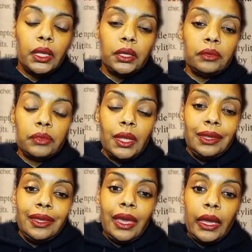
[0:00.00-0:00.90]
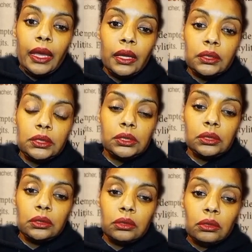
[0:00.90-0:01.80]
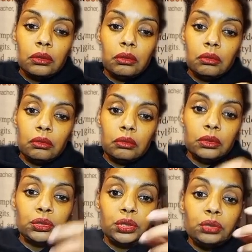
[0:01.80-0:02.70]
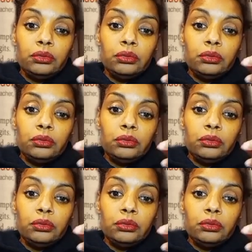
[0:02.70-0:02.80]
if they can't do